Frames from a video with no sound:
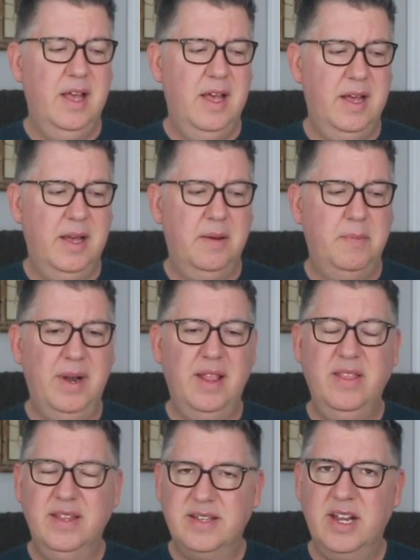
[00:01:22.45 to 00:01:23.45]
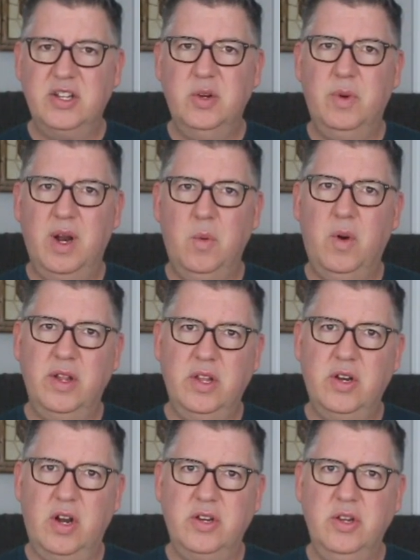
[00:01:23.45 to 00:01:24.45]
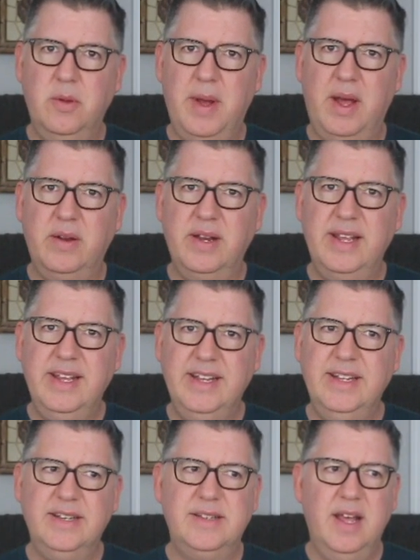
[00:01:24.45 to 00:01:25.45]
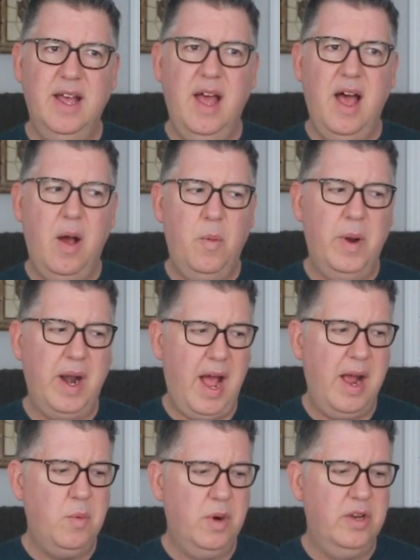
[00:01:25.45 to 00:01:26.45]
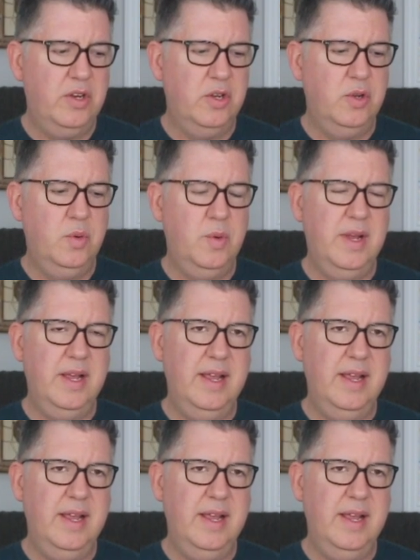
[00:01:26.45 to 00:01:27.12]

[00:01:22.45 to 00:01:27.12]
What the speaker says: But in this section, what I wanted to talk to you about is what I want to do